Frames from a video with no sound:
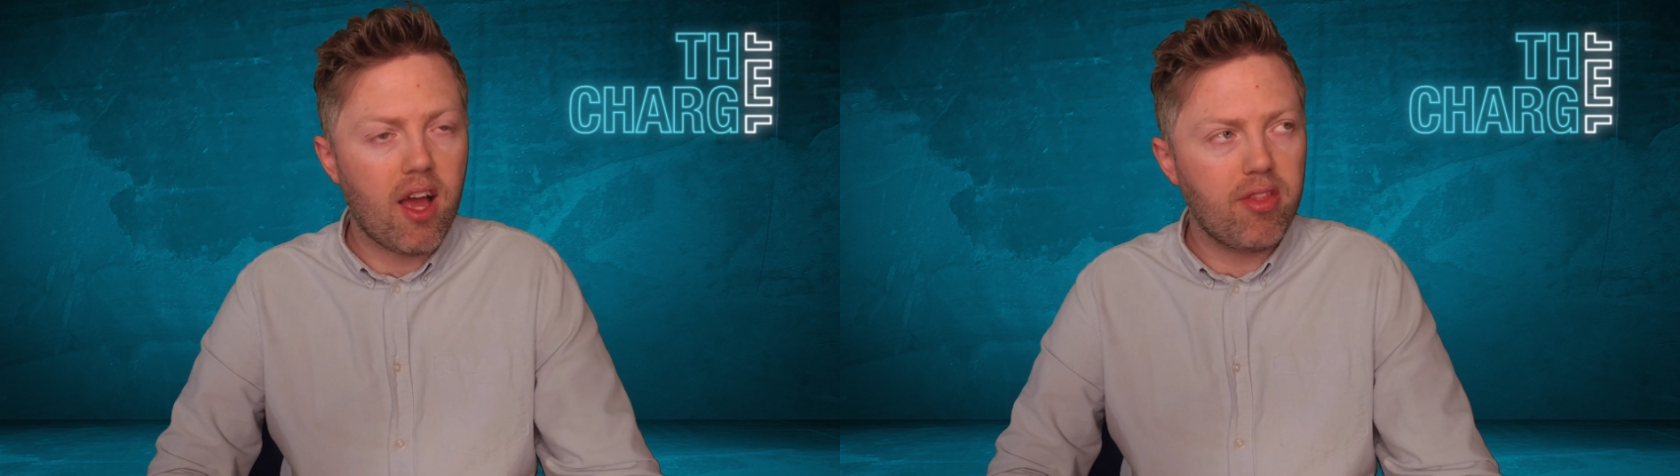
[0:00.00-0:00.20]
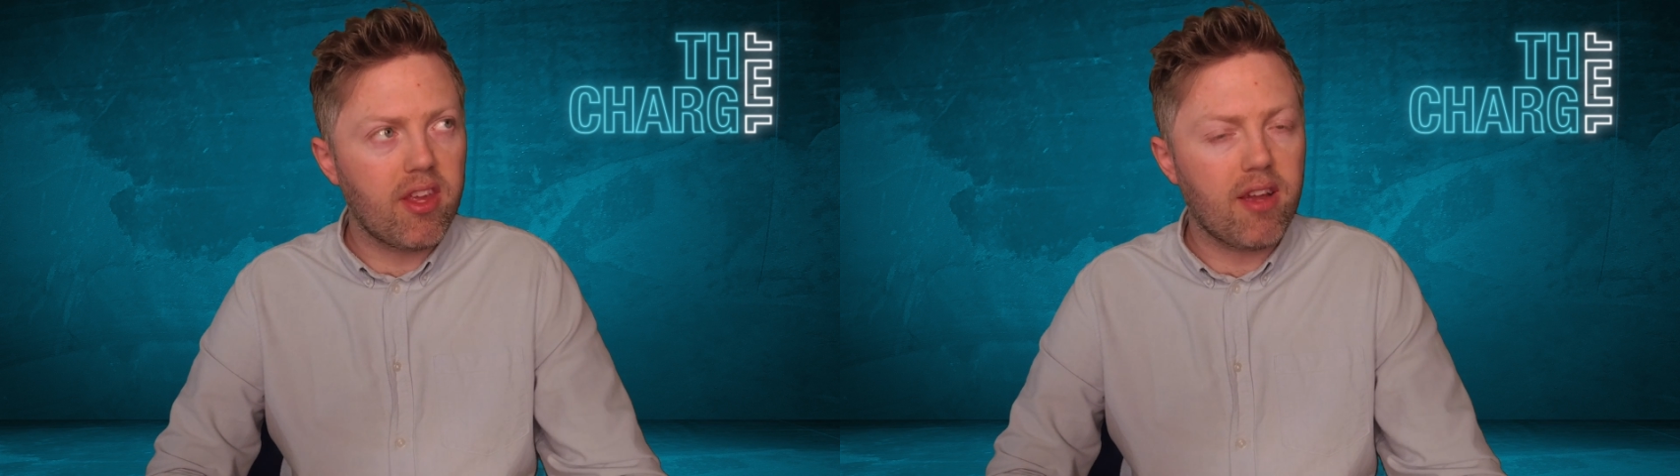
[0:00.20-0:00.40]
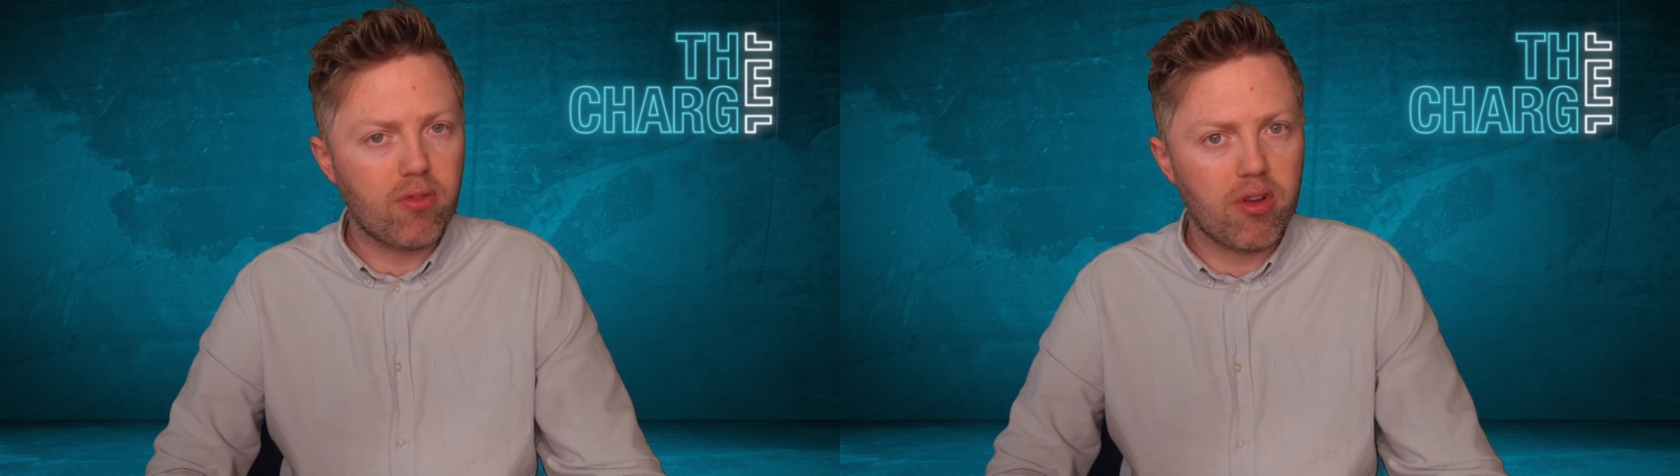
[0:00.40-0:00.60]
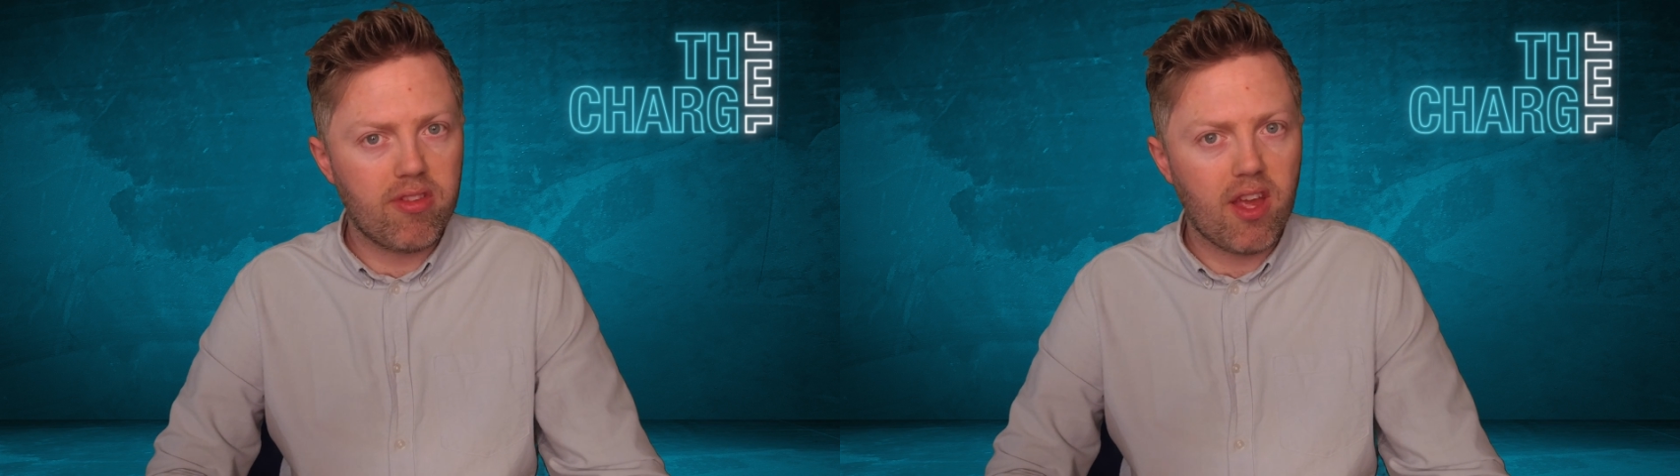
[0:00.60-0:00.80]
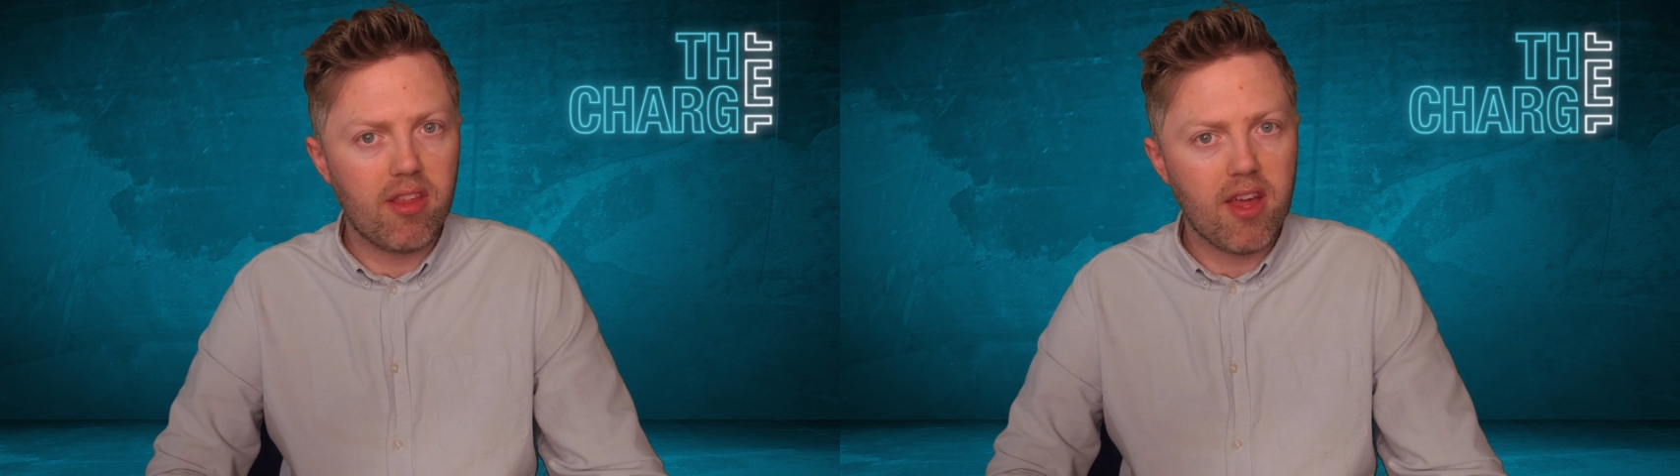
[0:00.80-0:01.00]
I think I've got
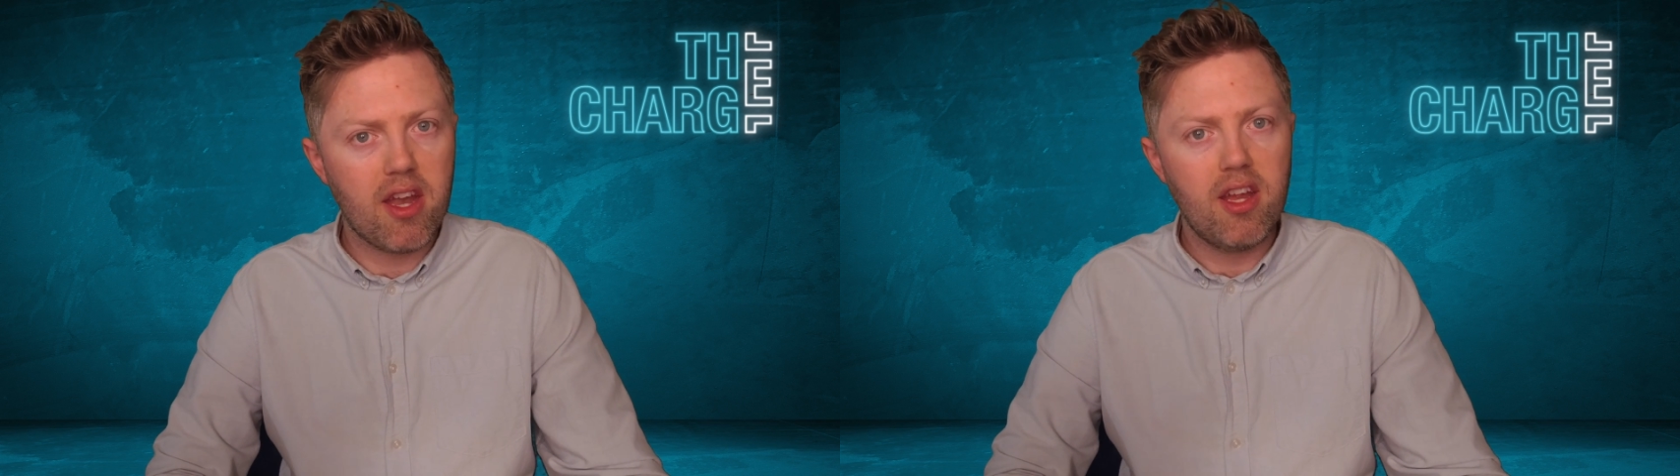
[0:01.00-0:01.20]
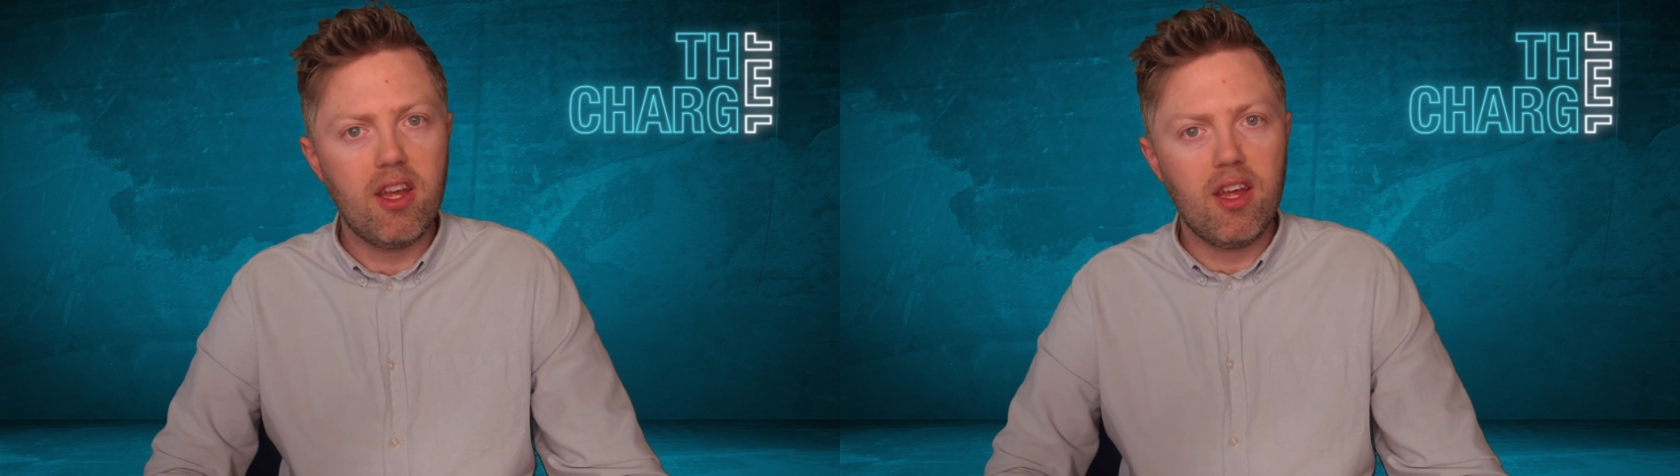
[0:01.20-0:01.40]
to say that